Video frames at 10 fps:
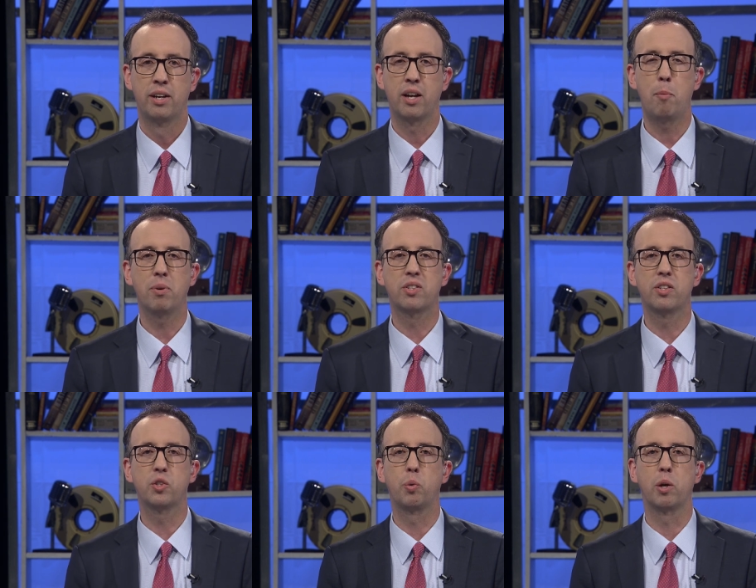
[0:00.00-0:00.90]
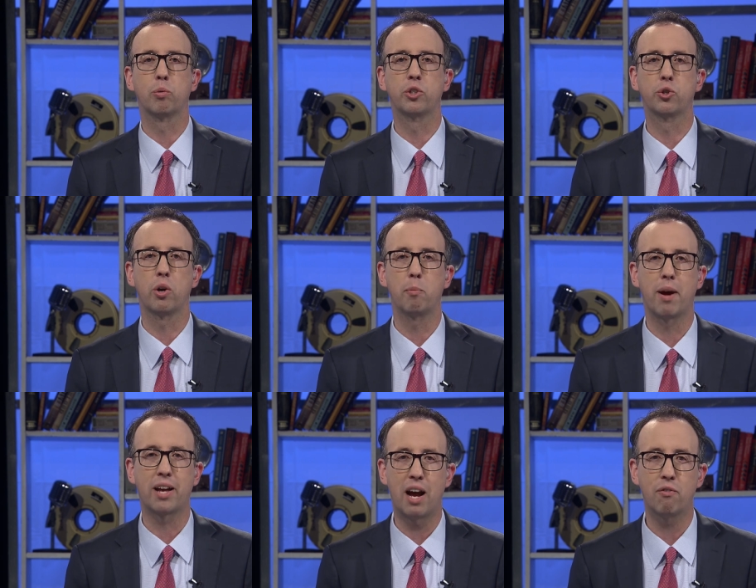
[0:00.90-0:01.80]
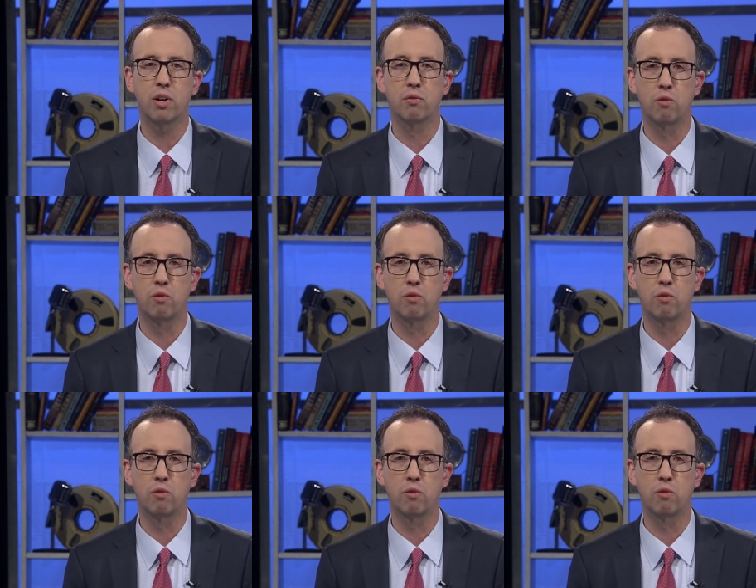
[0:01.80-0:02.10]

To help us this week, we're joined by Gavriel